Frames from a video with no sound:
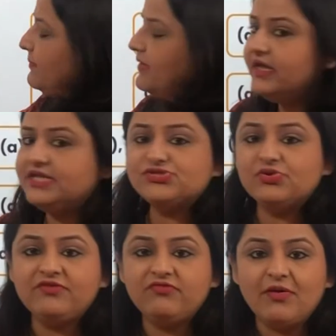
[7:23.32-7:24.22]

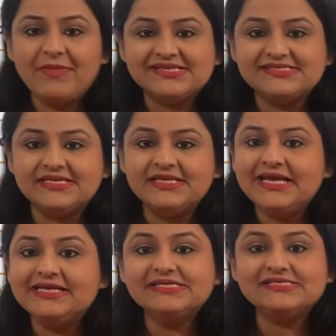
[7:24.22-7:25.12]
Pre-insulin form as in
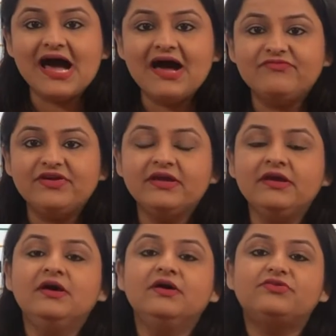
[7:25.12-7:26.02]
it is having
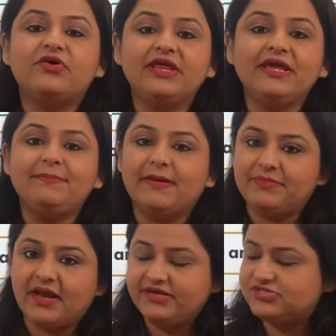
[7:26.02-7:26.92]
three
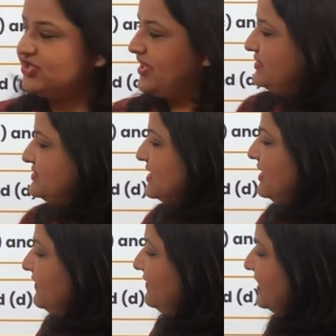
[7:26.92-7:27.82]
peptide chains
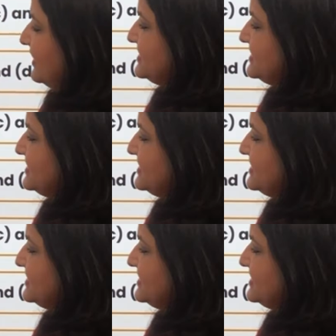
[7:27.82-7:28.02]
that